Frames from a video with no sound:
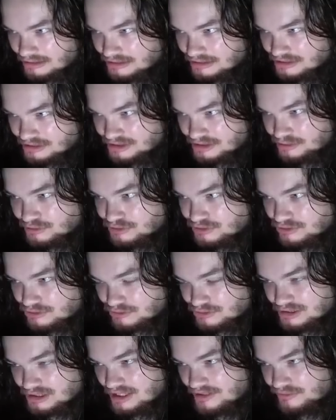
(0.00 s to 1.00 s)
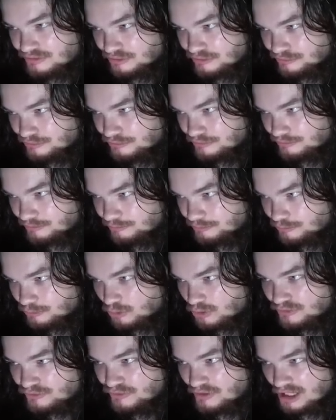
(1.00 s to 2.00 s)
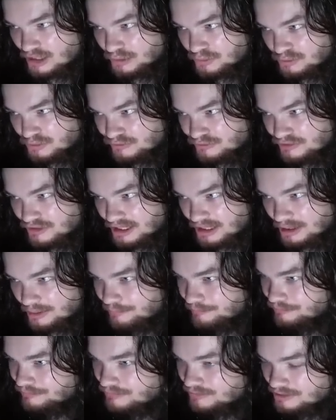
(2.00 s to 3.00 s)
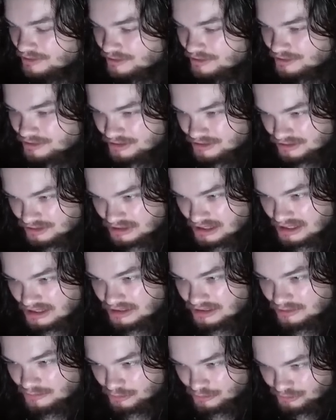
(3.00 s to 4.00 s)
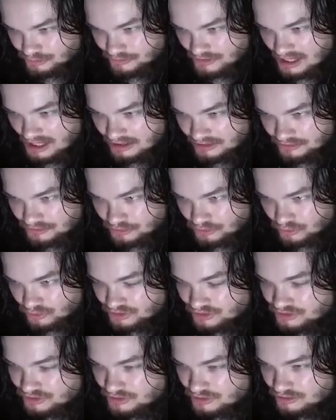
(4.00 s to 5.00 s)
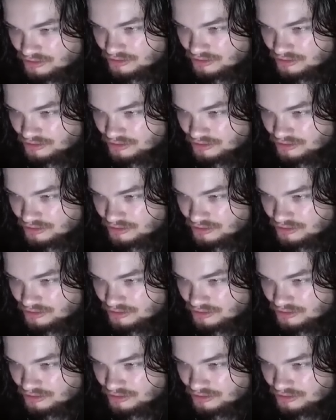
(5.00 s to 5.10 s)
zero zero seven of four follower fame is exactly the most valid source.